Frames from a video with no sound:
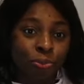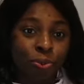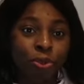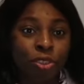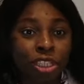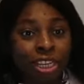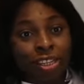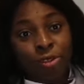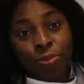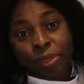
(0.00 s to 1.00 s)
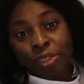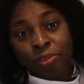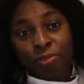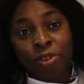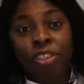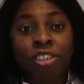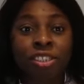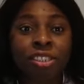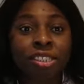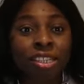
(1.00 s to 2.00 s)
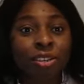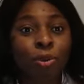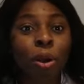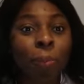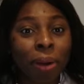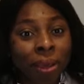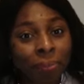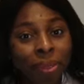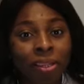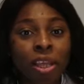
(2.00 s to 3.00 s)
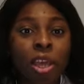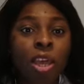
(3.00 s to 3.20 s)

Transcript: put a little bit of furnishings in your apartment.